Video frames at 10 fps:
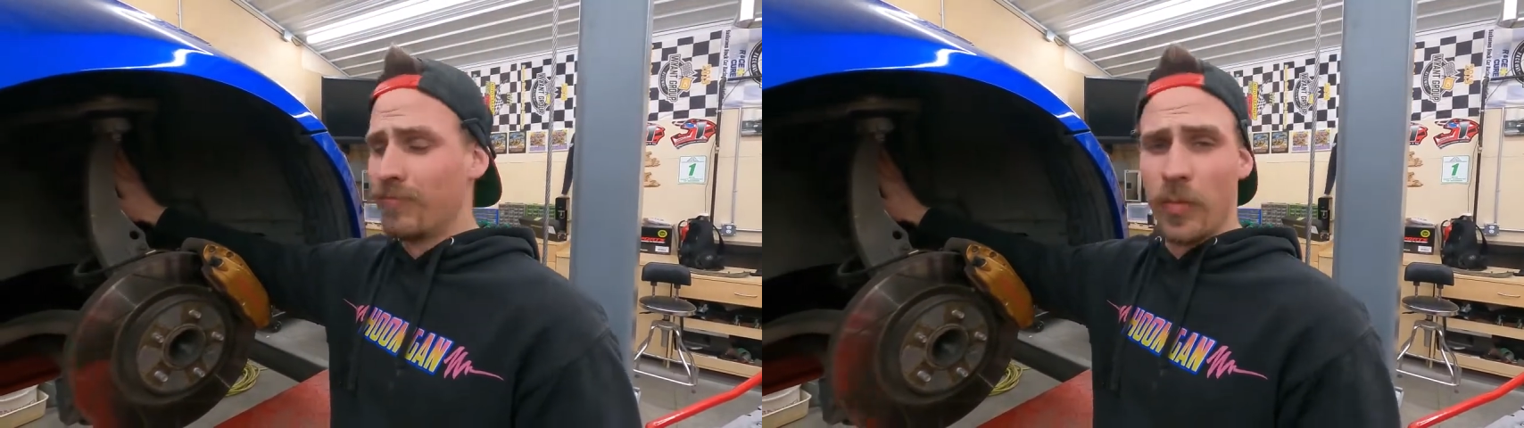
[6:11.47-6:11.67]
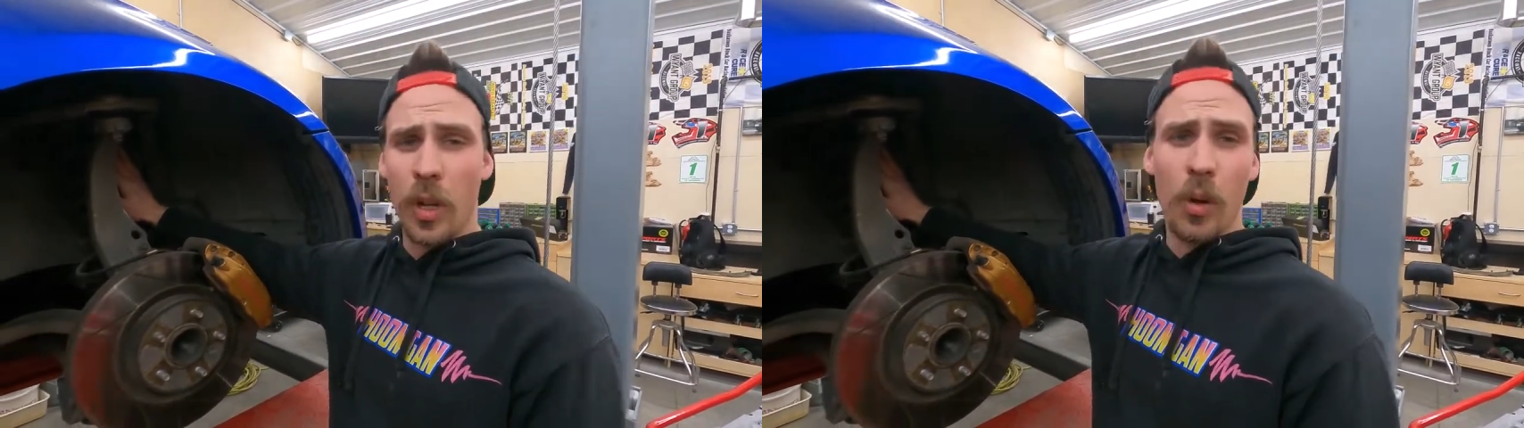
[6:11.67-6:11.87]

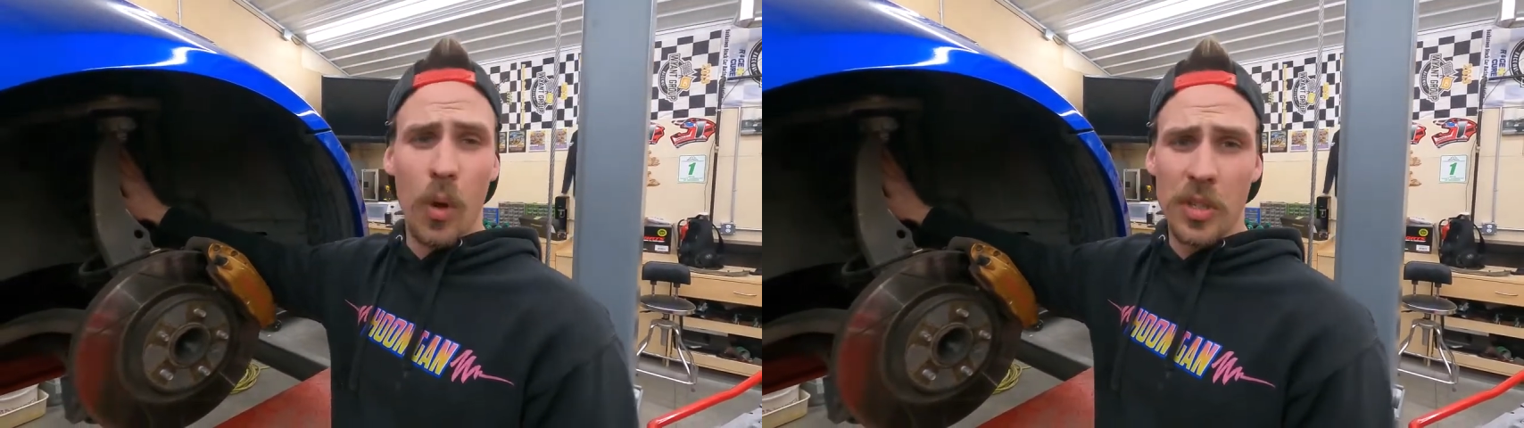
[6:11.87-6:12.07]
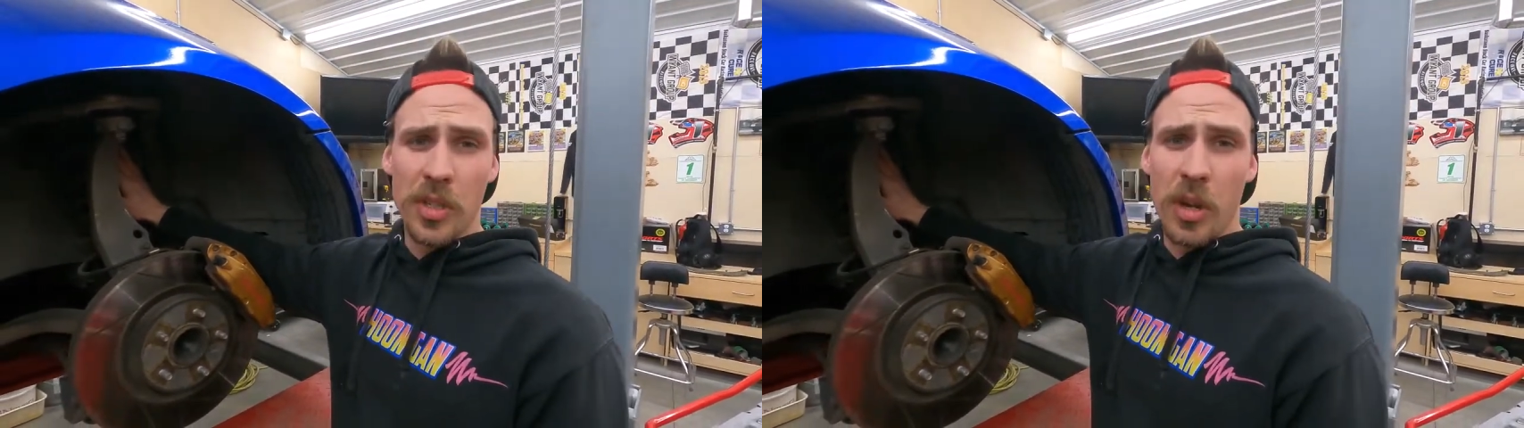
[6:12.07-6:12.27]
you're gonna
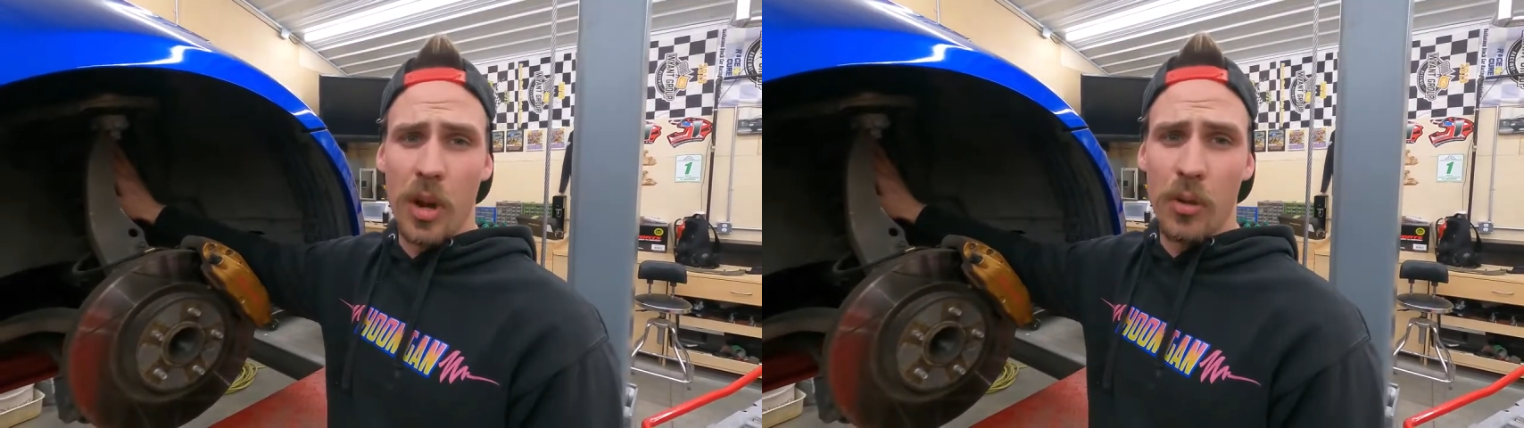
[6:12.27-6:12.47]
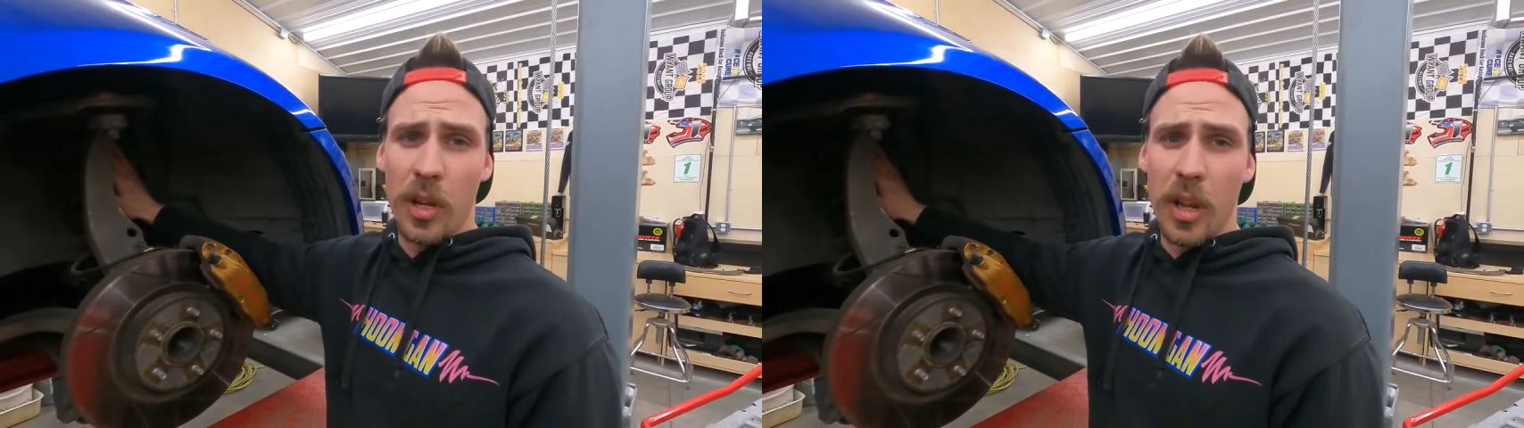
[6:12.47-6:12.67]
watch this
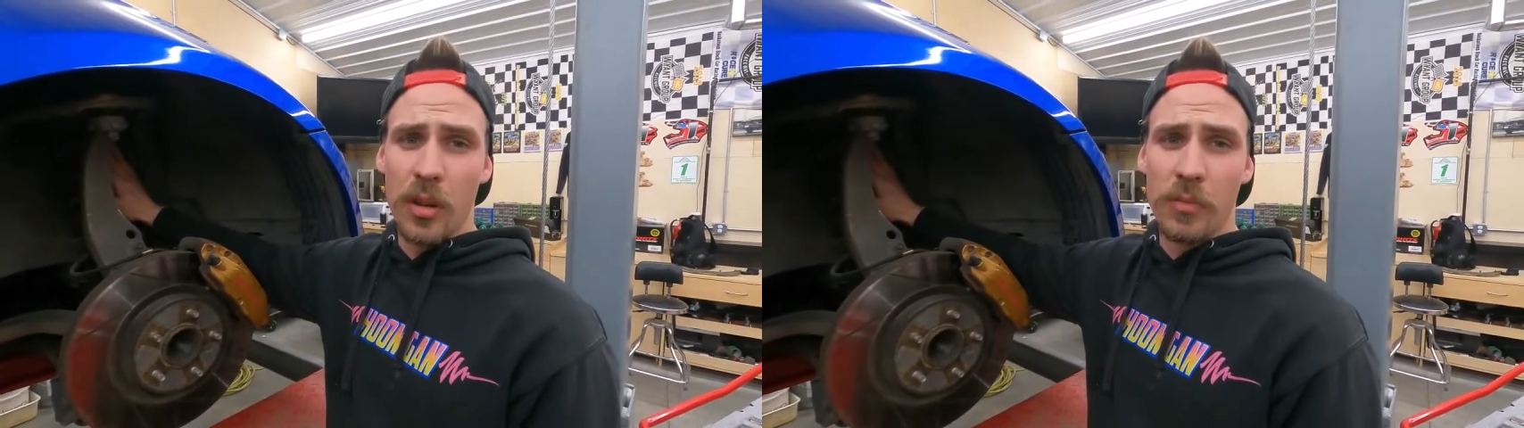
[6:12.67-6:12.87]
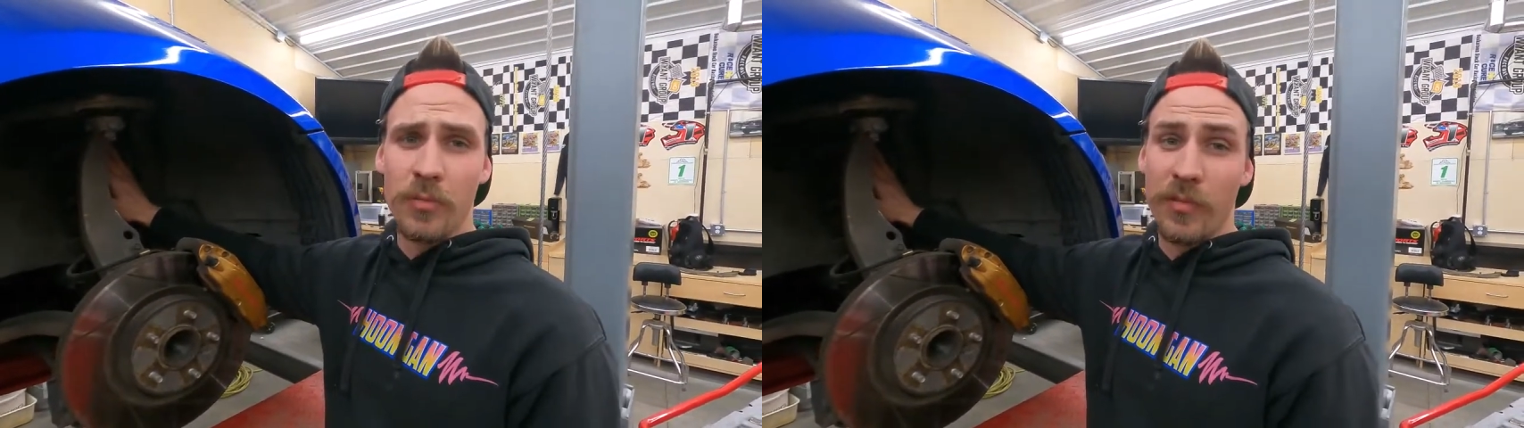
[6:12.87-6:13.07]
car go
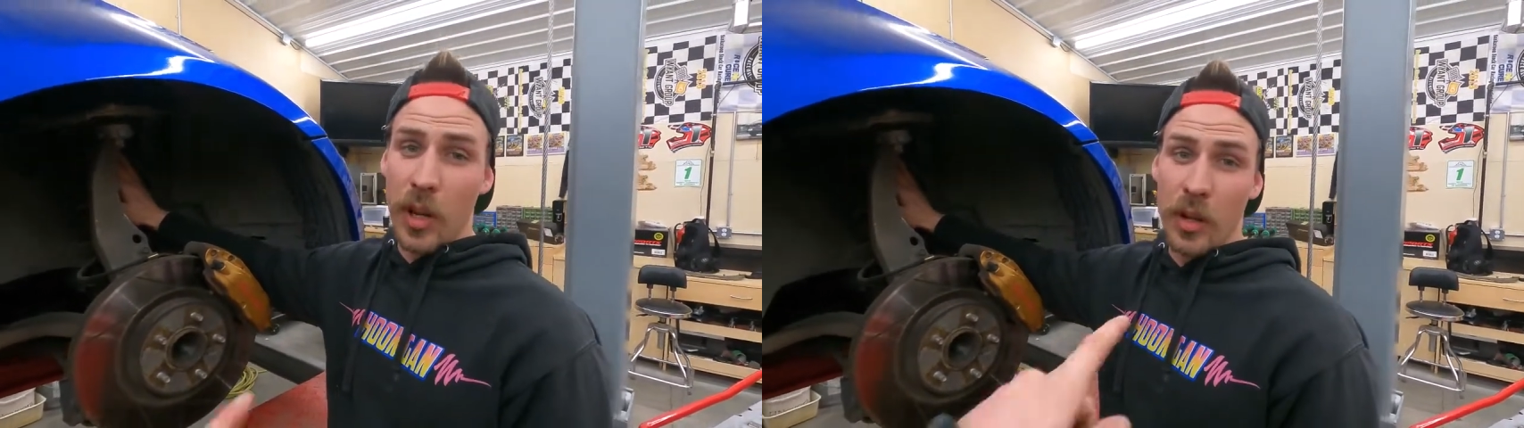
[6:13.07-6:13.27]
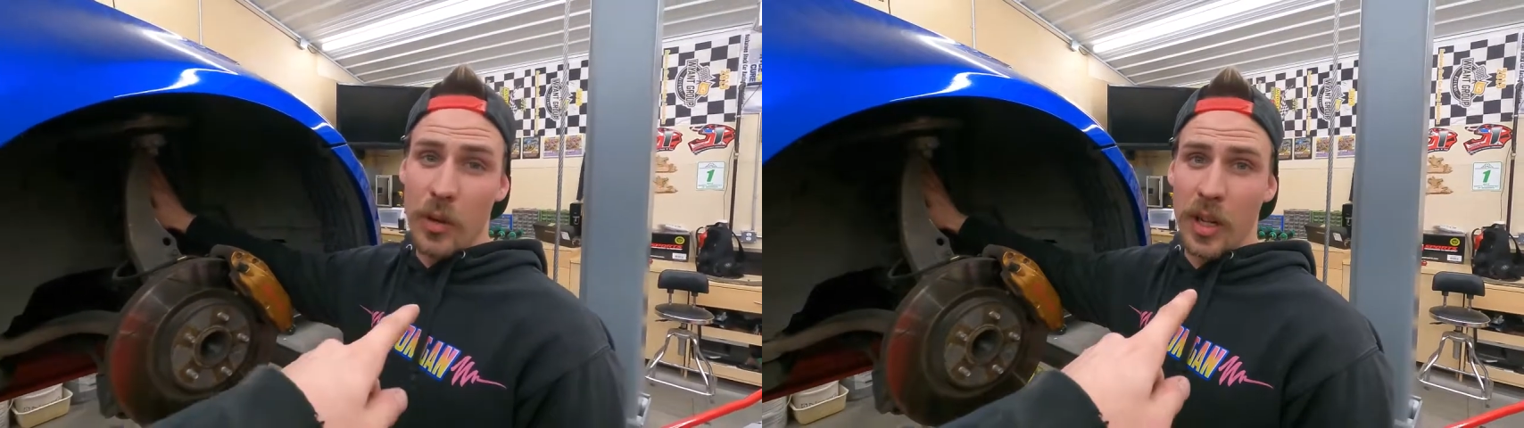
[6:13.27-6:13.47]
together
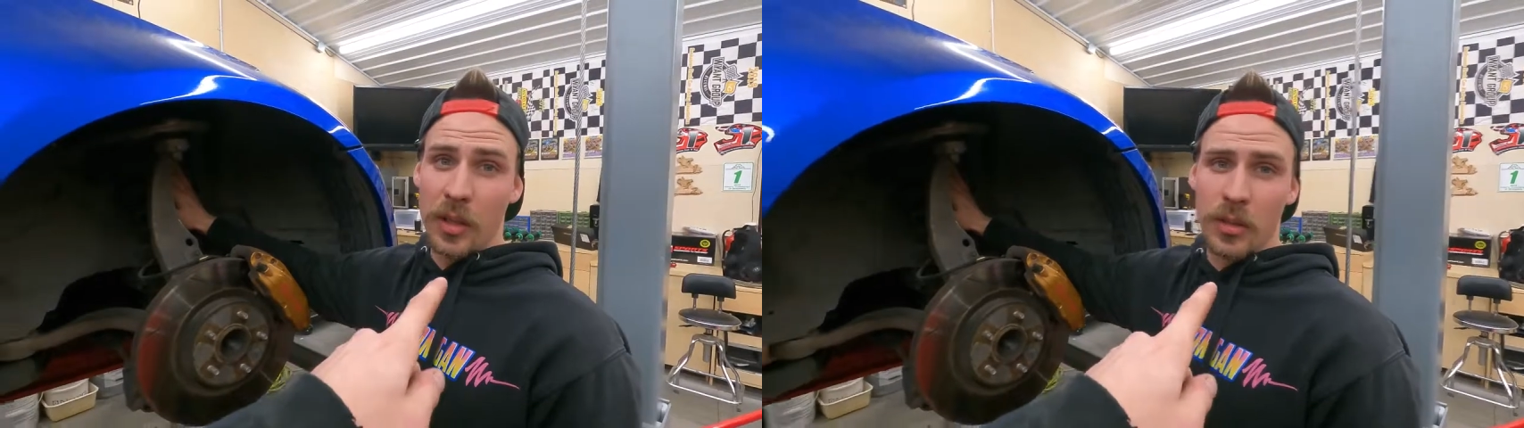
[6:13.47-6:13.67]
fairly quick.